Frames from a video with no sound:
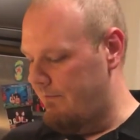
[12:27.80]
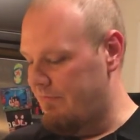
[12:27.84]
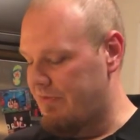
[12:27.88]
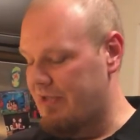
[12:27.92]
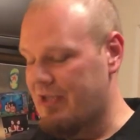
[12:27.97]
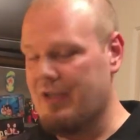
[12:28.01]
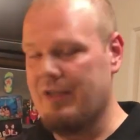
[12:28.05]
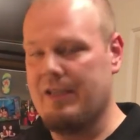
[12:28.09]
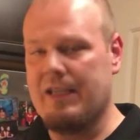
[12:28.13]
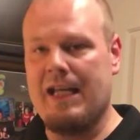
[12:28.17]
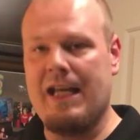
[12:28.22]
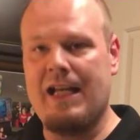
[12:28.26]

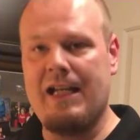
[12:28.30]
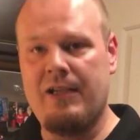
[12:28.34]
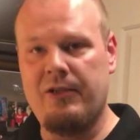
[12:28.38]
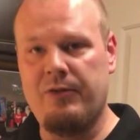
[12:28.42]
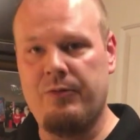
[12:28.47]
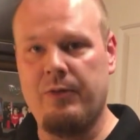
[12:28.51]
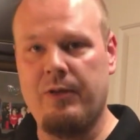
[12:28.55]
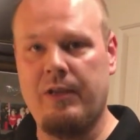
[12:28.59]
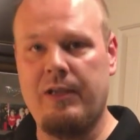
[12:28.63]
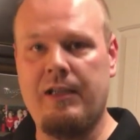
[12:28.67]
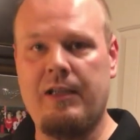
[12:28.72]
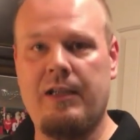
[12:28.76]
So that is
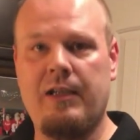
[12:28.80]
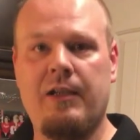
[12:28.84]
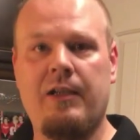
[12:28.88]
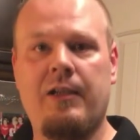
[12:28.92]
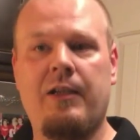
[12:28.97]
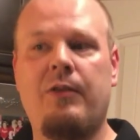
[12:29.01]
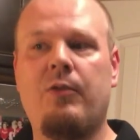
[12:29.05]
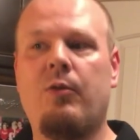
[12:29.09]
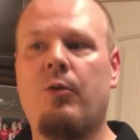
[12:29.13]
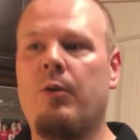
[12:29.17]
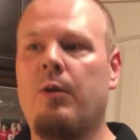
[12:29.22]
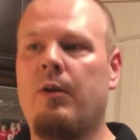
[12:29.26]
really
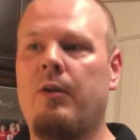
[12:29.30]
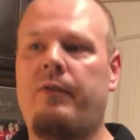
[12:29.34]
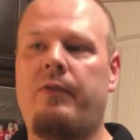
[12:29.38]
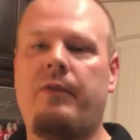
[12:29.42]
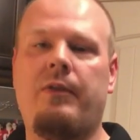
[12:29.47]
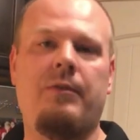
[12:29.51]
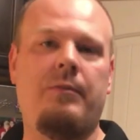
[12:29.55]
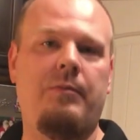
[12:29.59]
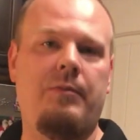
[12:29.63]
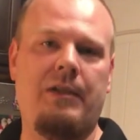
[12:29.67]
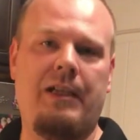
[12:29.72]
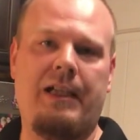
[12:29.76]
good. Or if
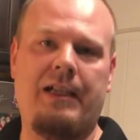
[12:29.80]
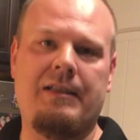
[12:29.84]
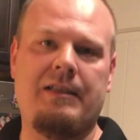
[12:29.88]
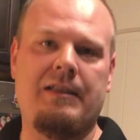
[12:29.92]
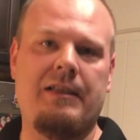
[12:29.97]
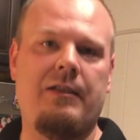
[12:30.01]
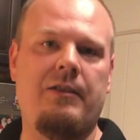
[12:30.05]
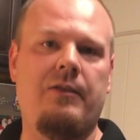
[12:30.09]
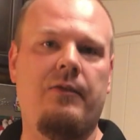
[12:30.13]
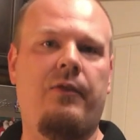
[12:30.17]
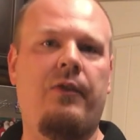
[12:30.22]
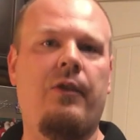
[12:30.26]
you're, like I
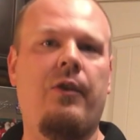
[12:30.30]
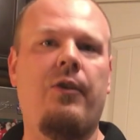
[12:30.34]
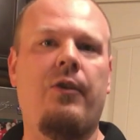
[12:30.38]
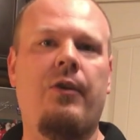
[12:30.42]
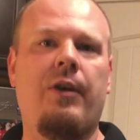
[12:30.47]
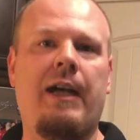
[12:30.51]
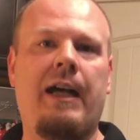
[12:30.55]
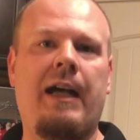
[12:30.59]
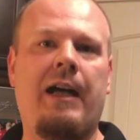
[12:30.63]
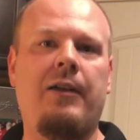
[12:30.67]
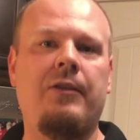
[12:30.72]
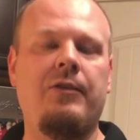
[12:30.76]
said, you're
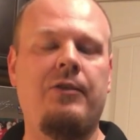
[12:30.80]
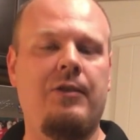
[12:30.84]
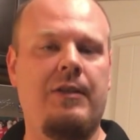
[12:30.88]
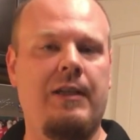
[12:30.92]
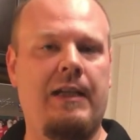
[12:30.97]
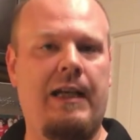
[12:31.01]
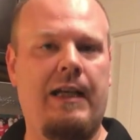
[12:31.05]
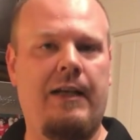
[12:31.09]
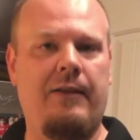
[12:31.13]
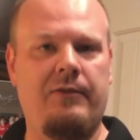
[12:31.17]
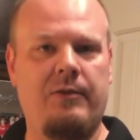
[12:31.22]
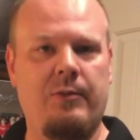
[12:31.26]
further out, you can
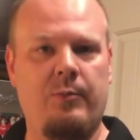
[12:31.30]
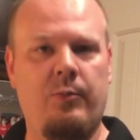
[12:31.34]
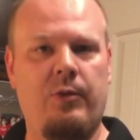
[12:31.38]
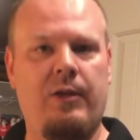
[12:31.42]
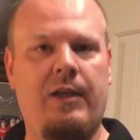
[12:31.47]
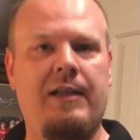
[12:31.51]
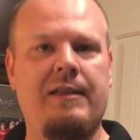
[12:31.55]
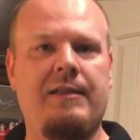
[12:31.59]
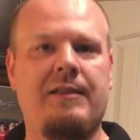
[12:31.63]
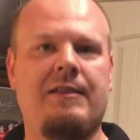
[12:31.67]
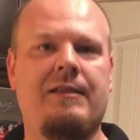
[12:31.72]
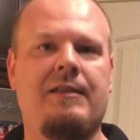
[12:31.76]
have some
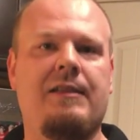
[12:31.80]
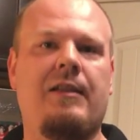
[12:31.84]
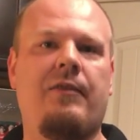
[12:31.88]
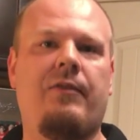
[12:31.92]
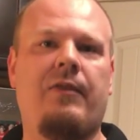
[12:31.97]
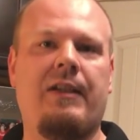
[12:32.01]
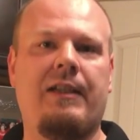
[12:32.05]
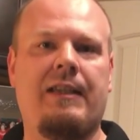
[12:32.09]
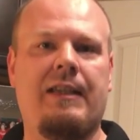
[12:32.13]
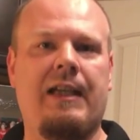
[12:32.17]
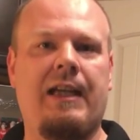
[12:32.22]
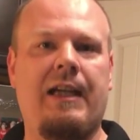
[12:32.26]
breads and stuff
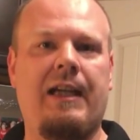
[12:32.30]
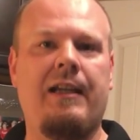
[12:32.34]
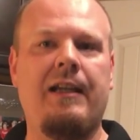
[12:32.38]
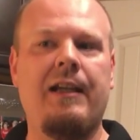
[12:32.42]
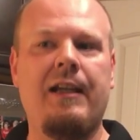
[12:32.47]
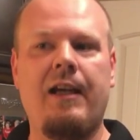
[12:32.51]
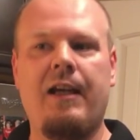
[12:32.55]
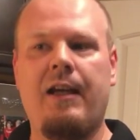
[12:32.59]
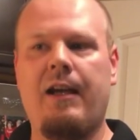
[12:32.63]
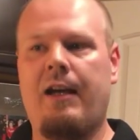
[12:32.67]
like that.